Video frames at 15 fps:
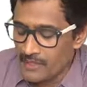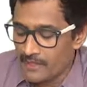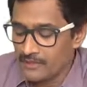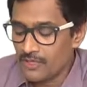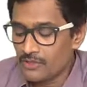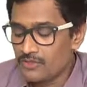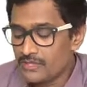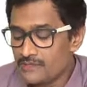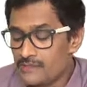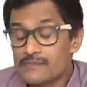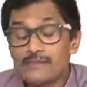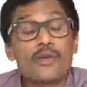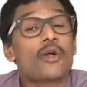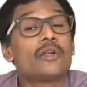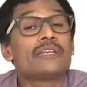Now this is
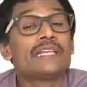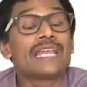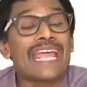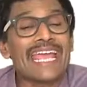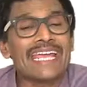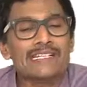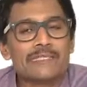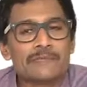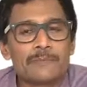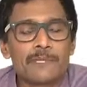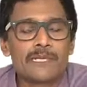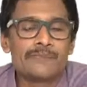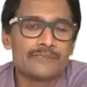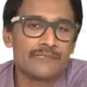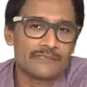called an
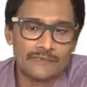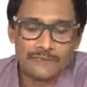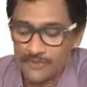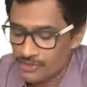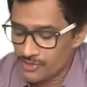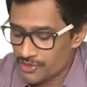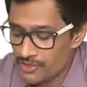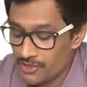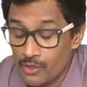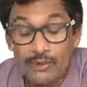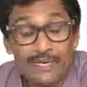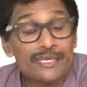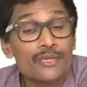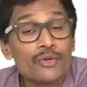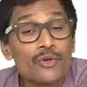explicit function. Now
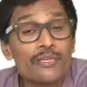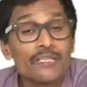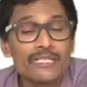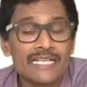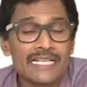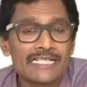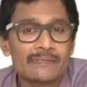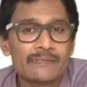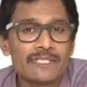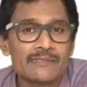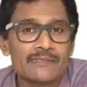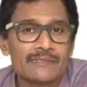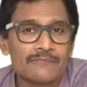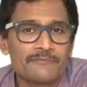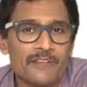why do you call it an
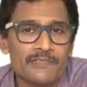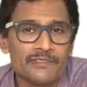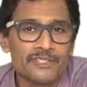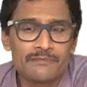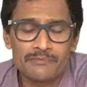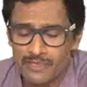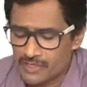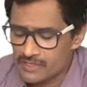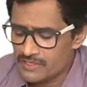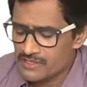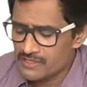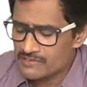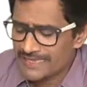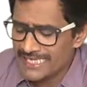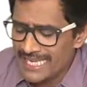explicit function? Because it
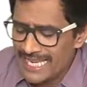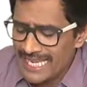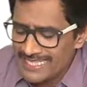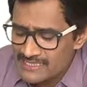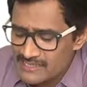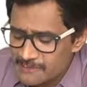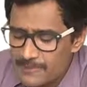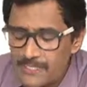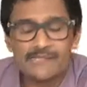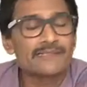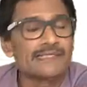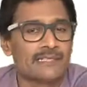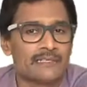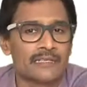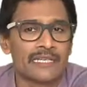is very
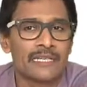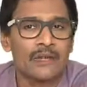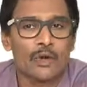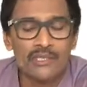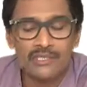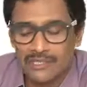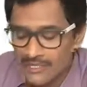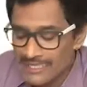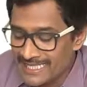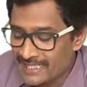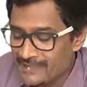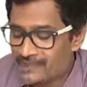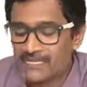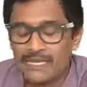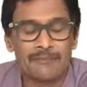explicitly or
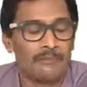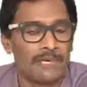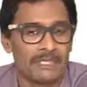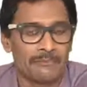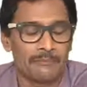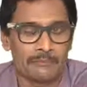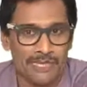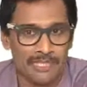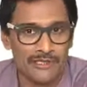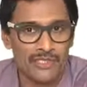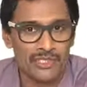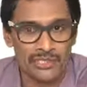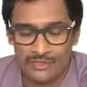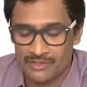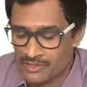clearly
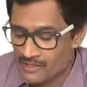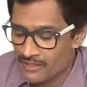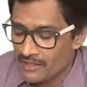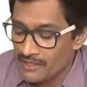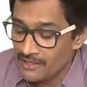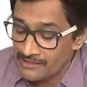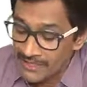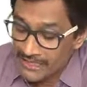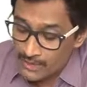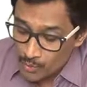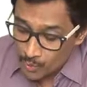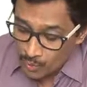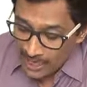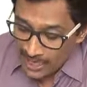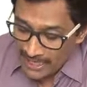mentioned that
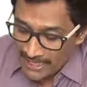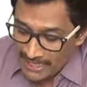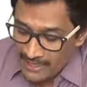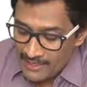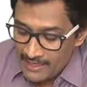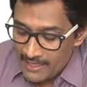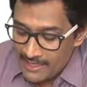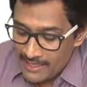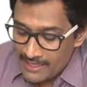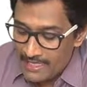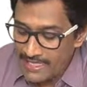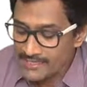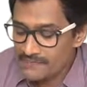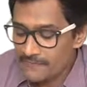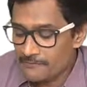y
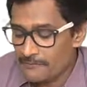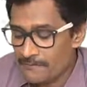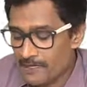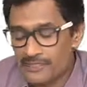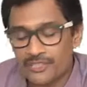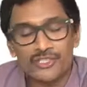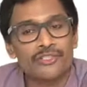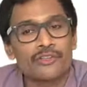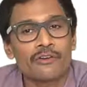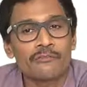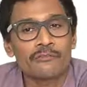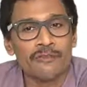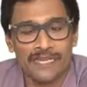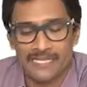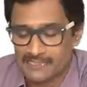is a function
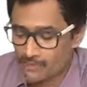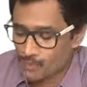of x.